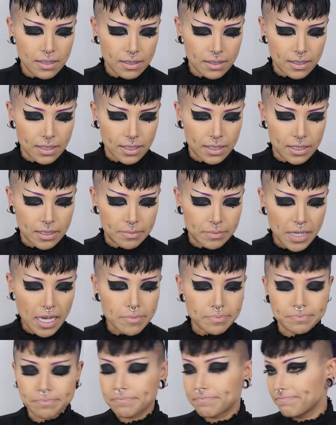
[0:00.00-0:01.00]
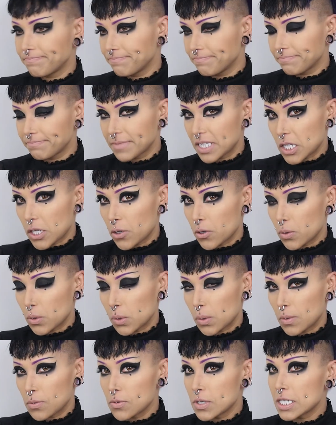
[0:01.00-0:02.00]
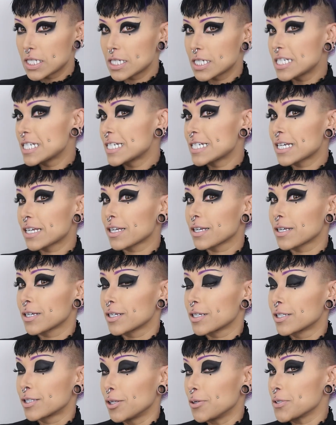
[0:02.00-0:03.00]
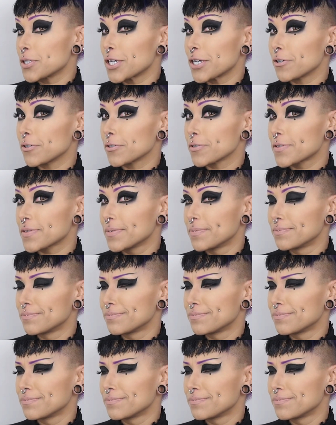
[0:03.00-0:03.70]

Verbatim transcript: Um, yeah, so close your ears,